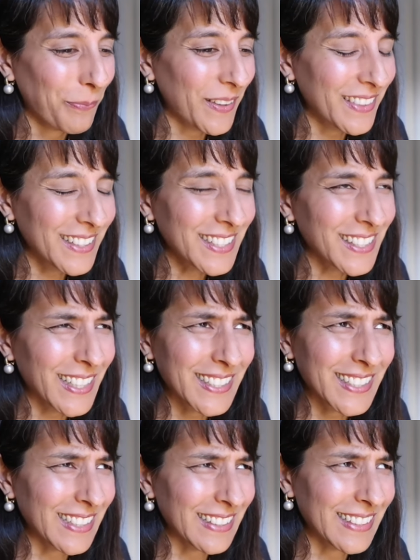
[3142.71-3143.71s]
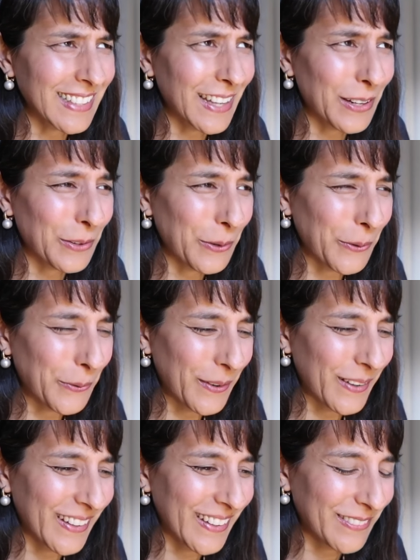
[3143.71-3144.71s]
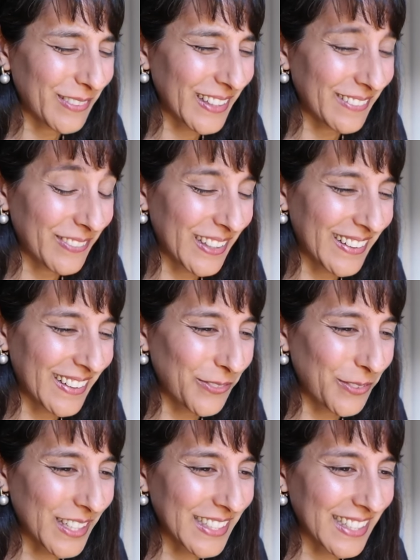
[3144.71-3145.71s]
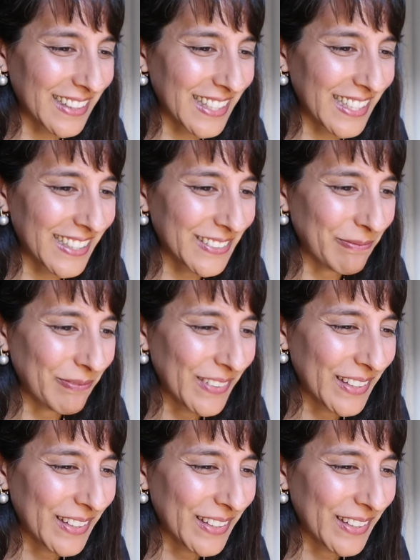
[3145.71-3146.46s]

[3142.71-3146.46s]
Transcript: But this last sickness, I don't know why, but I'll find out later.